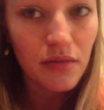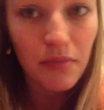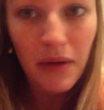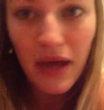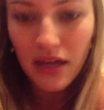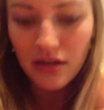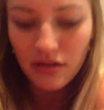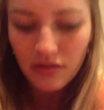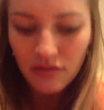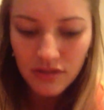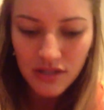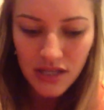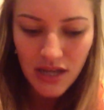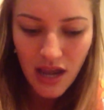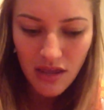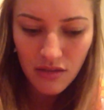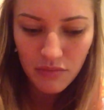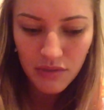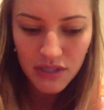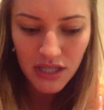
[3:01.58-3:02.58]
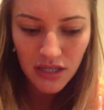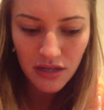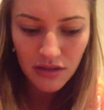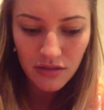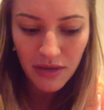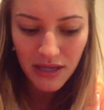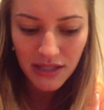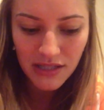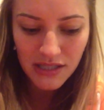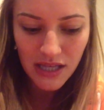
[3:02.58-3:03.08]
the panel today that we did on
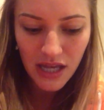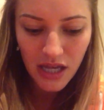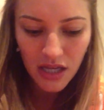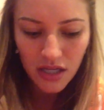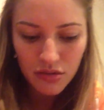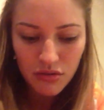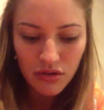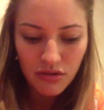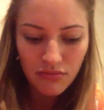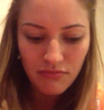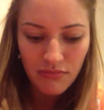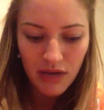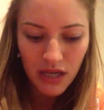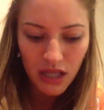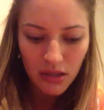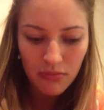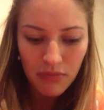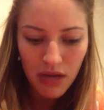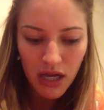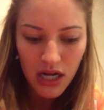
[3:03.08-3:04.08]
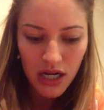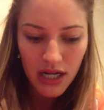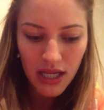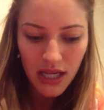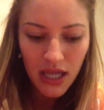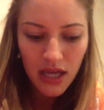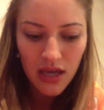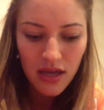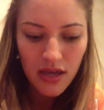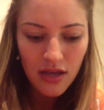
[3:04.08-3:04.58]
the main stage with Michael
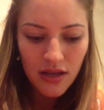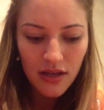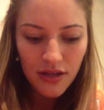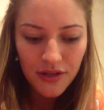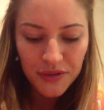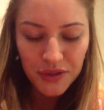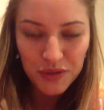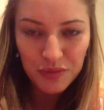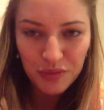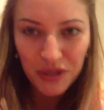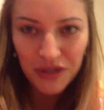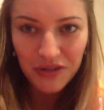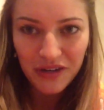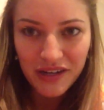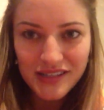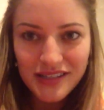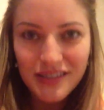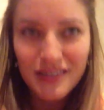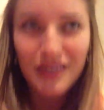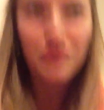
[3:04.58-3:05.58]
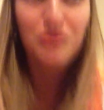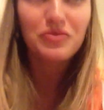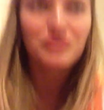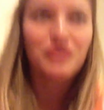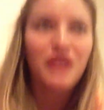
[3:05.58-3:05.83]
Buckley. It's pretty crazy. Like